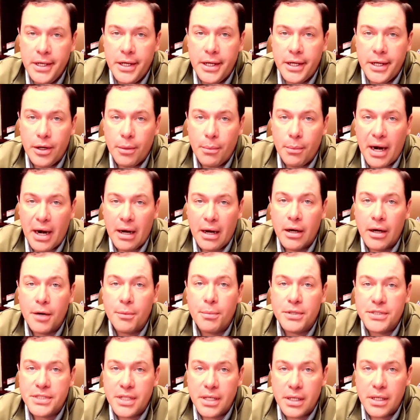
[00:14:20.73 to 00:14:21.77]
you know, about
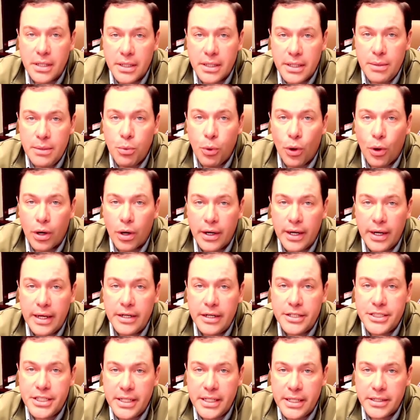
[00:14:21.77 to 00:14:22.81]
100% of the deep water
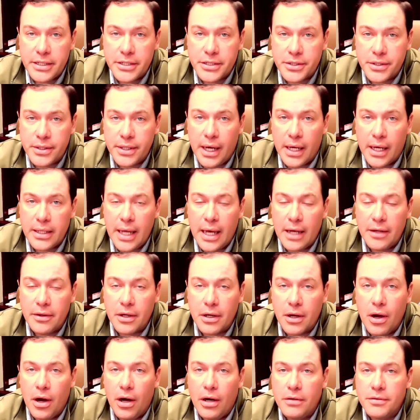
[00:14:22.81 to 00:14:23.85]
energy industry out, out in the
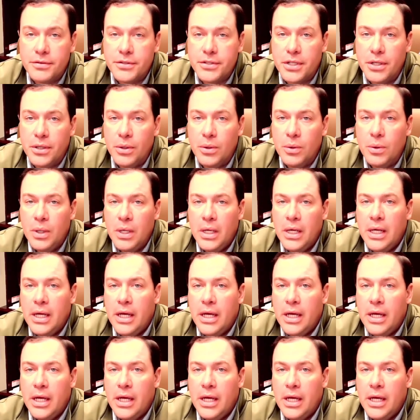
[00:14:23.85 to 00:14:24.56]
Gulf. So